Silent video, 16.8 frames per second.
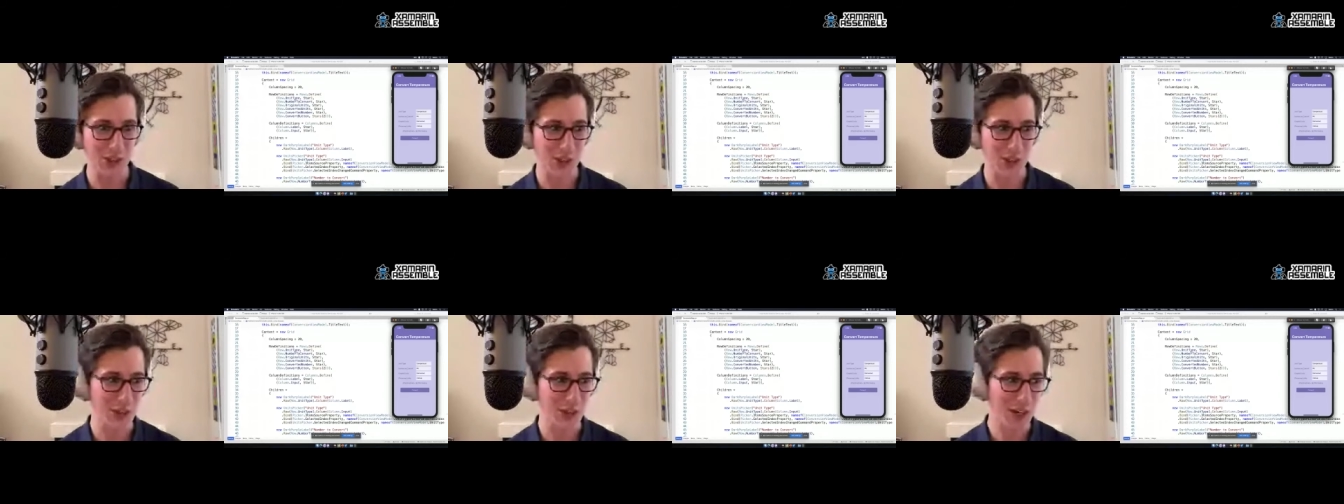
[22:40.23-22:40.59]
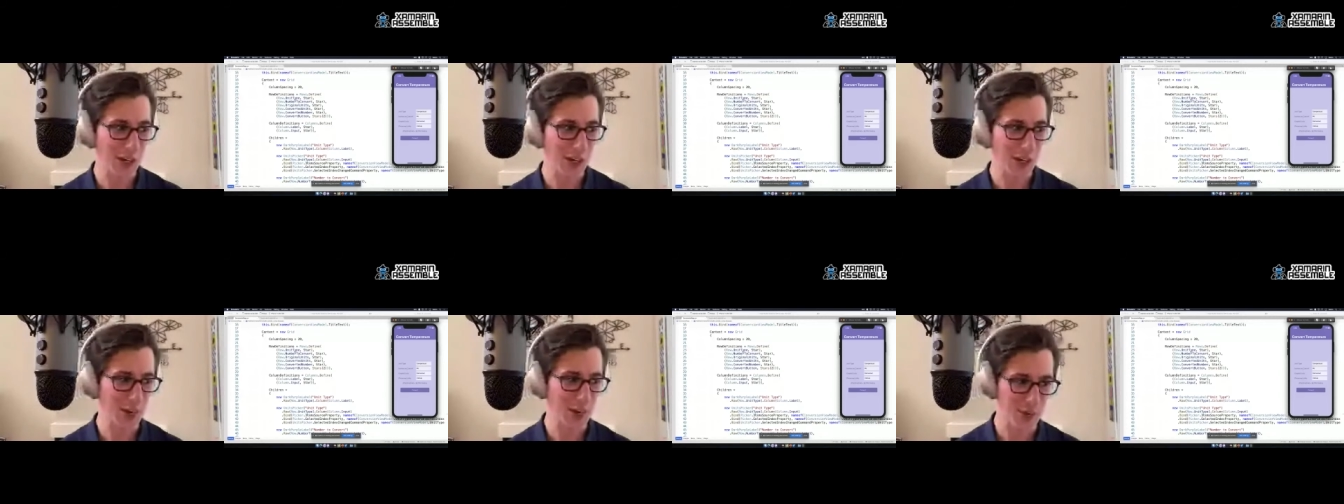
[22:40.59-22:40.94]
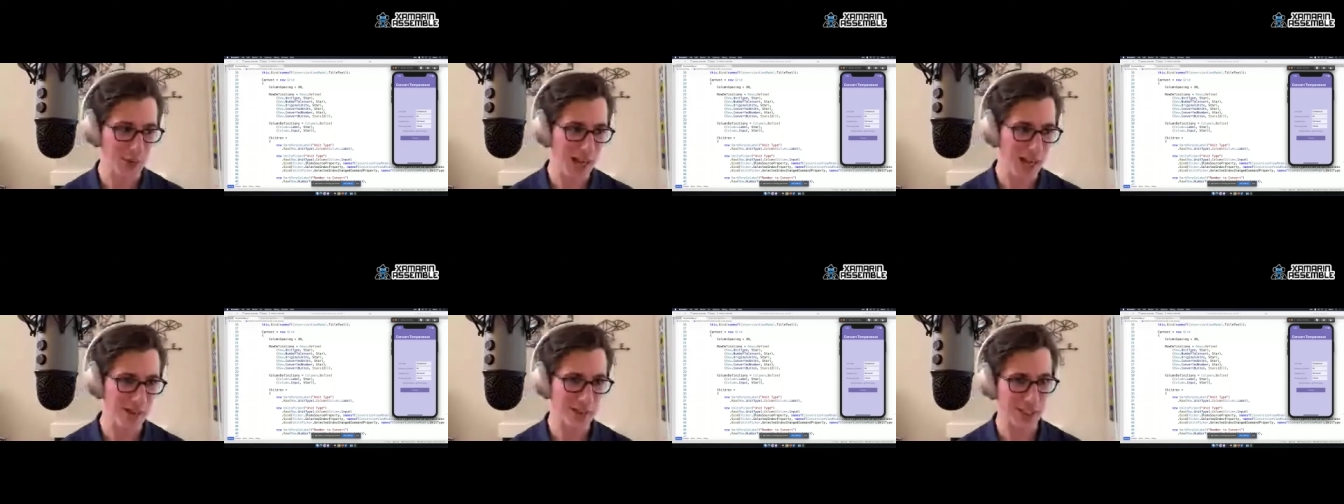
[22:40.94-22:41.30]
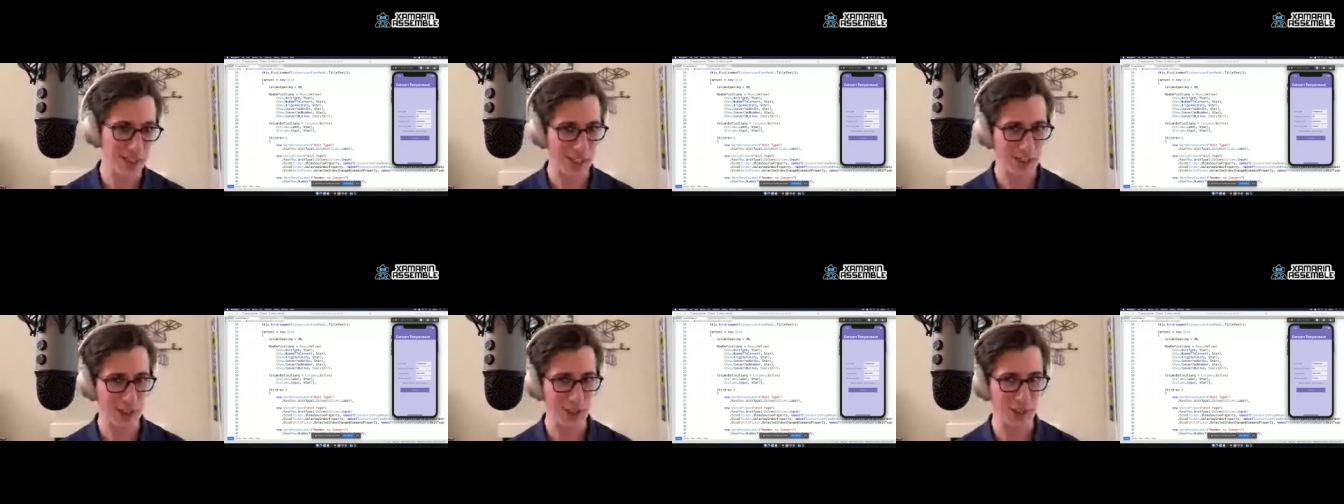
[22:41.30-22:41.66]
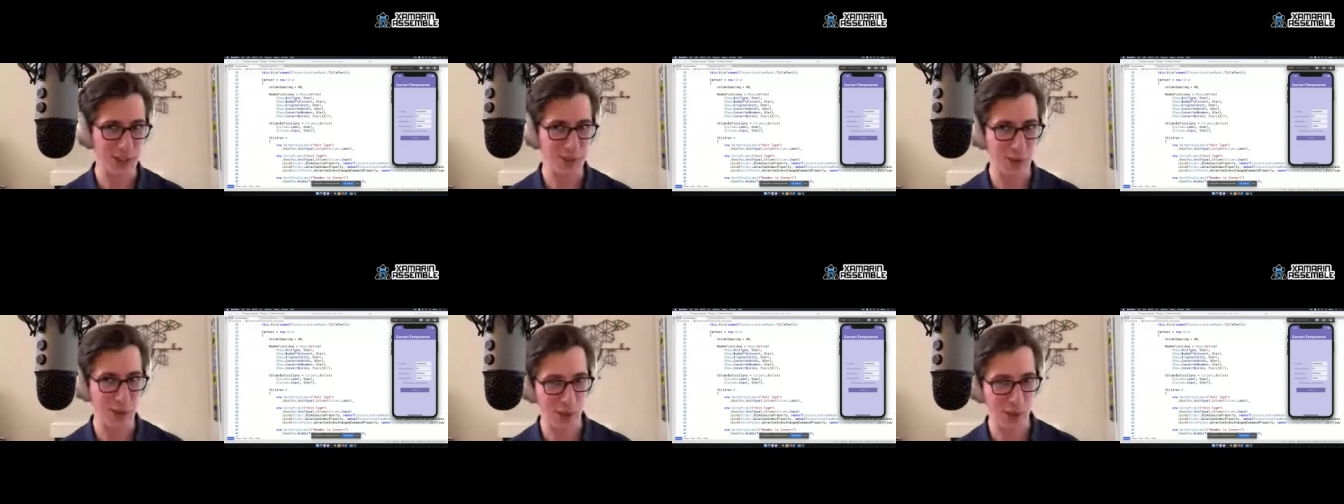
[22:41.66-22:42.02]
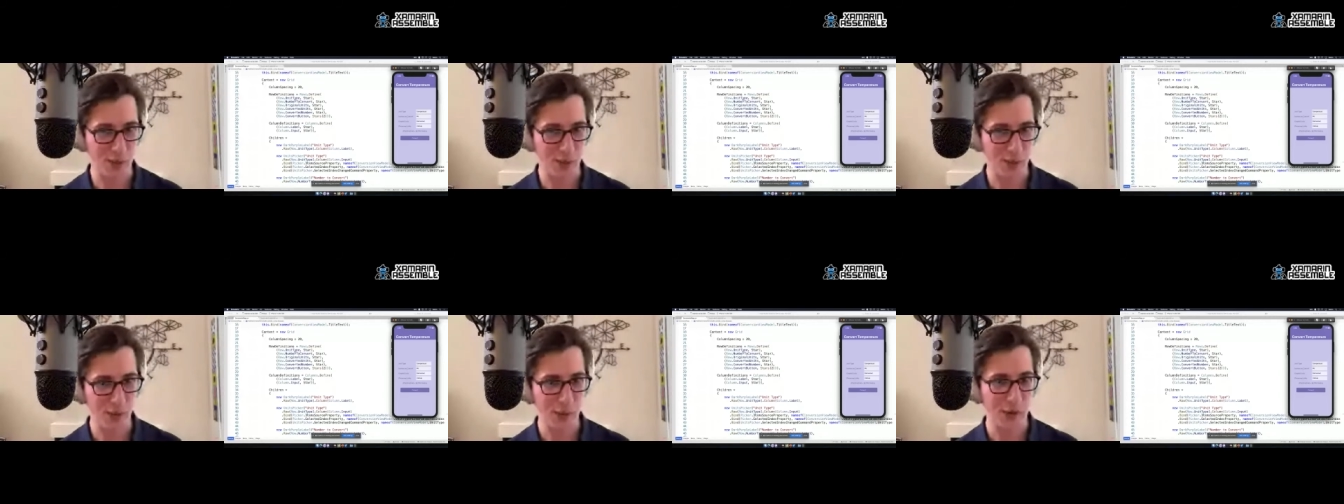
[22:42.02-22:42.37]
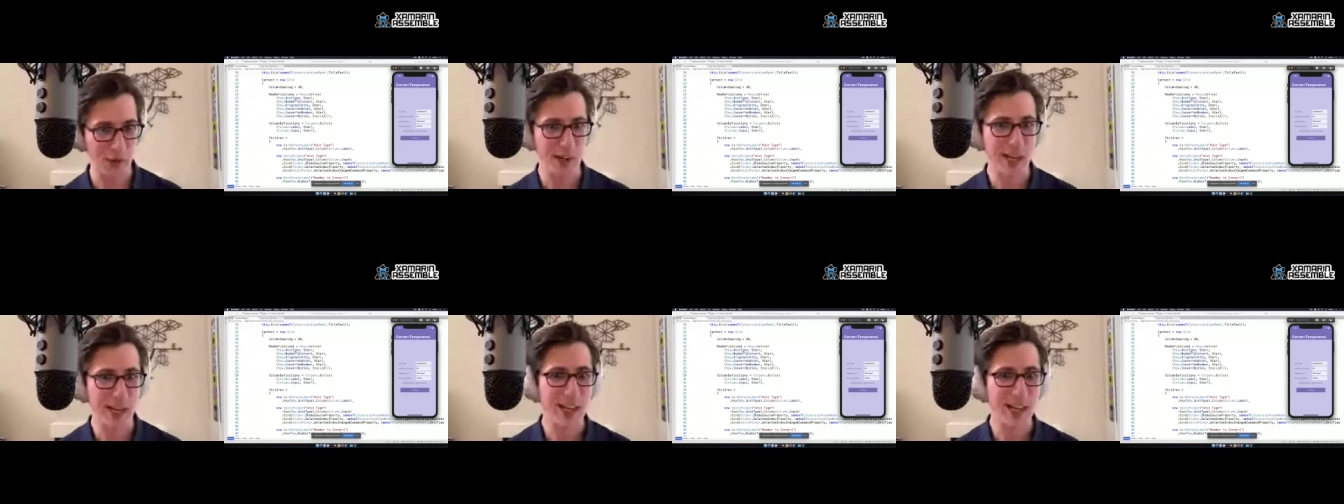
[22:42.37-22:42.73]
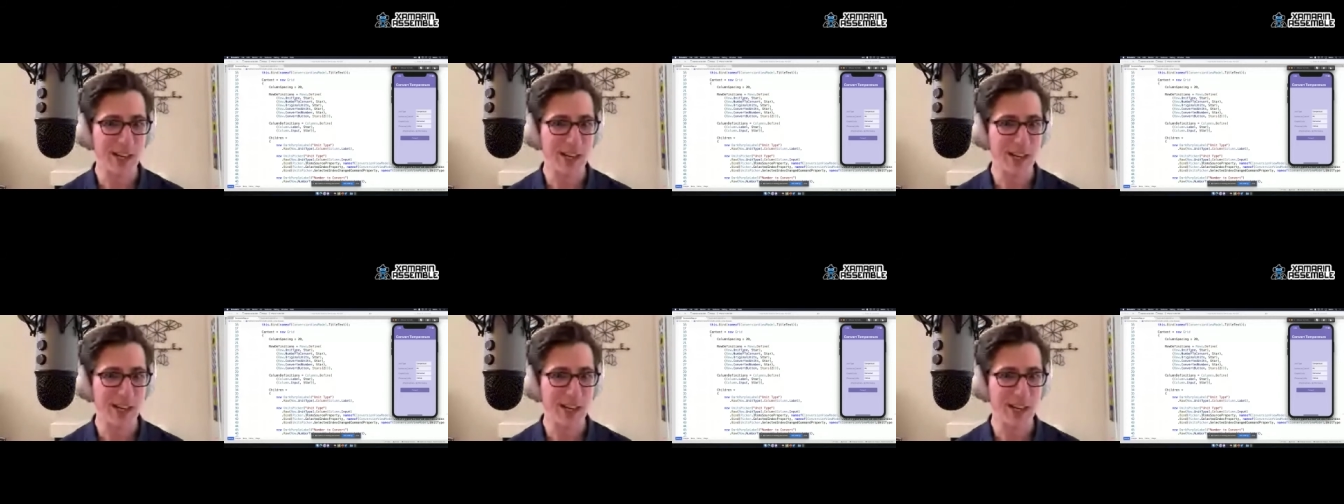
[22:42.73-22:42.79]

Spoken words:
So row 5 is actually row number 4,